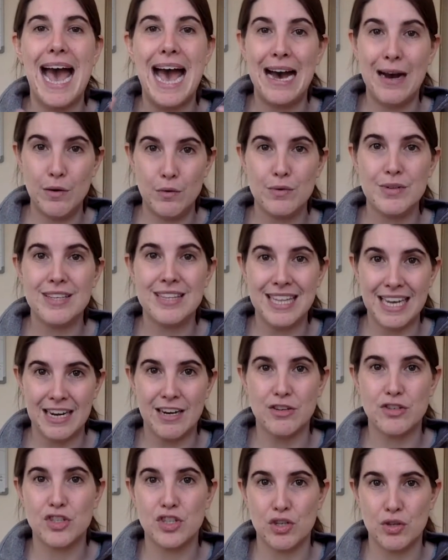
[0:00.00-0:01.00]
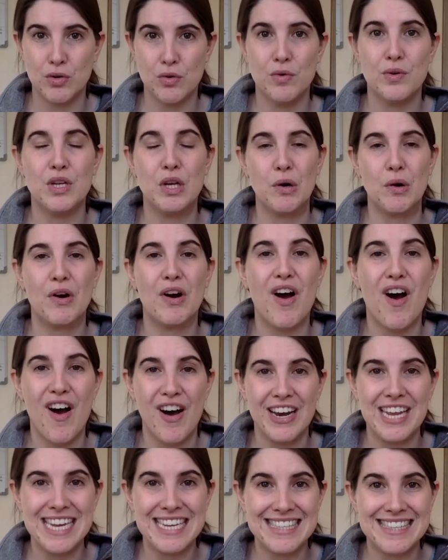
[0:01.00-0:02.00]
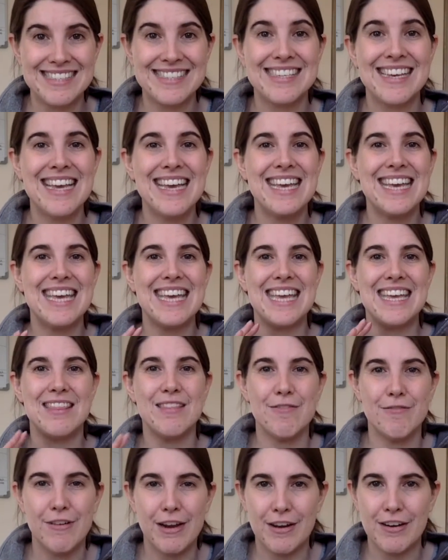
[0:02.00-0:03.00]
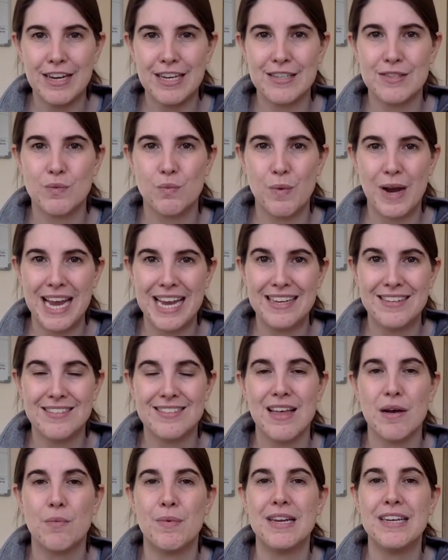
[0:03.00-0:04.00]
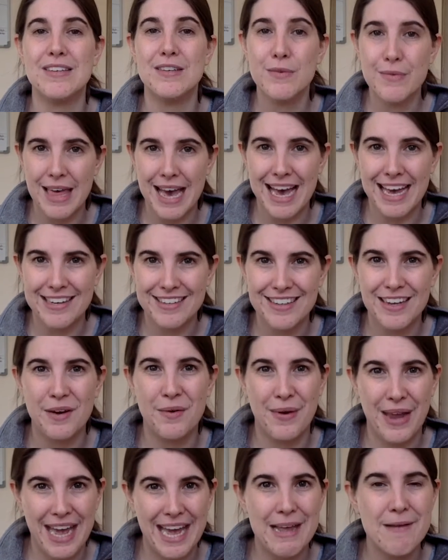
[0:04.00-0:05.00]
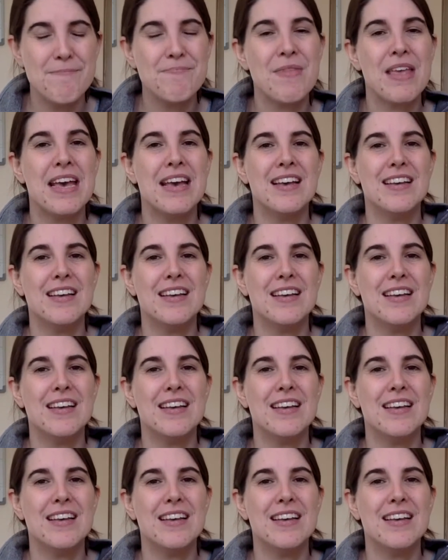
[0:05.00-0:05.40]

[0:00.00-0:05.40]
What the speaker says: out there to your audience in the various ways that we do that, okay?